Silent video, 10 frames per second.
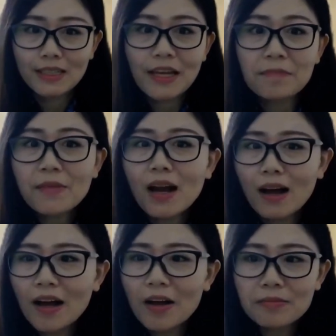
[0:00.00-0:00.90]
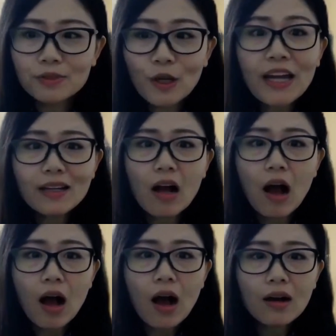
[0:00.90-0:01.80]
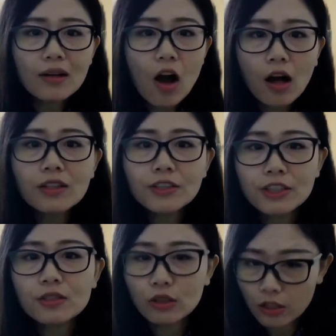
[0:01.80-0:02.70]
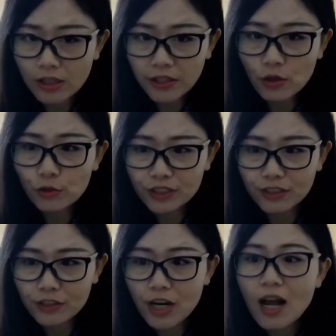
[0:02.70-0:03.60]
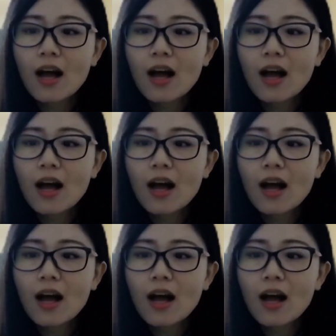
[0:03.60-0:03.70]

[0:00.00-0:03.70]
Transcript: Yeah, so in oncology clinical research,